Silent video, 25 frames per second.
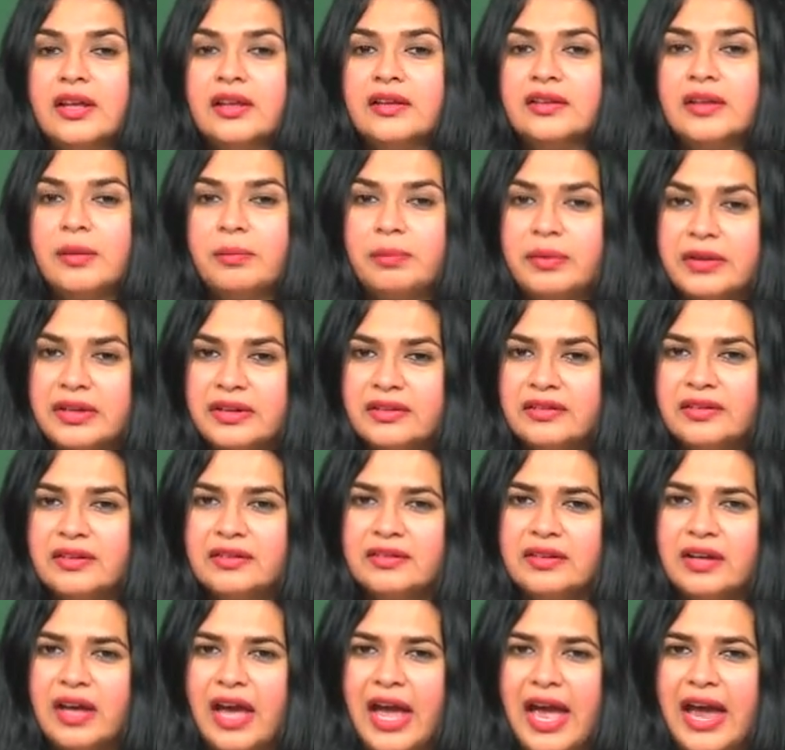The Prince
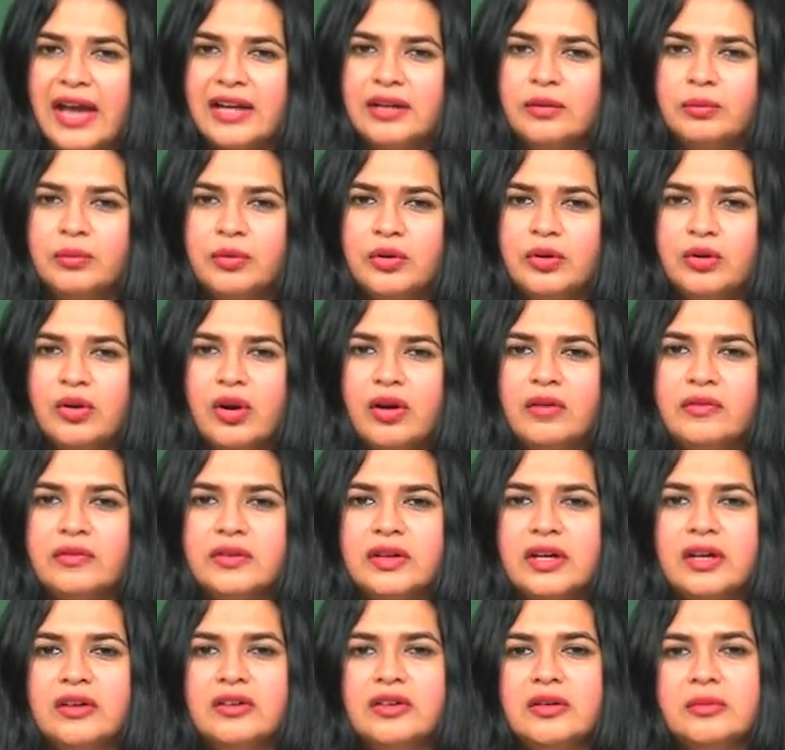is a handbook of
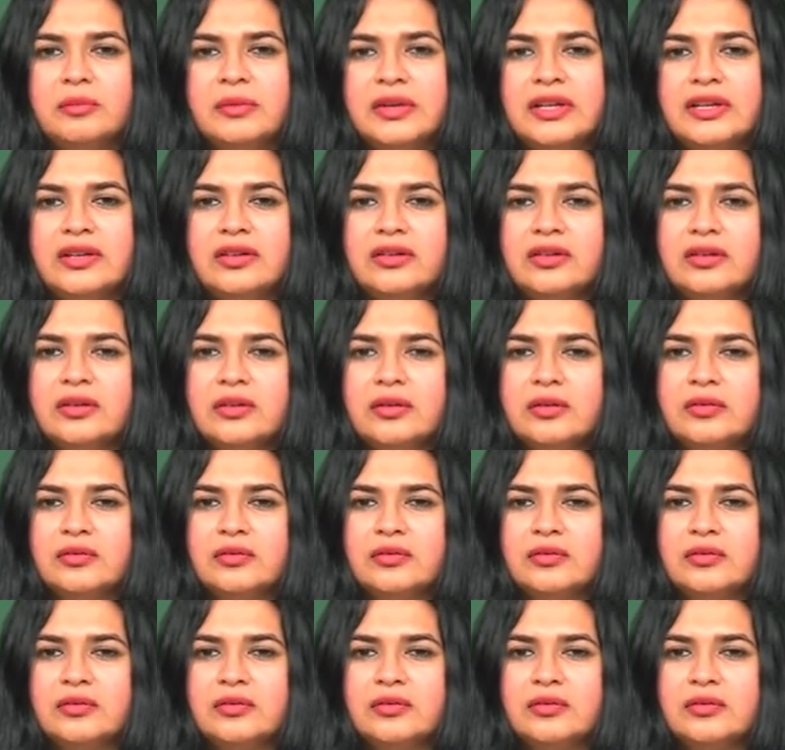government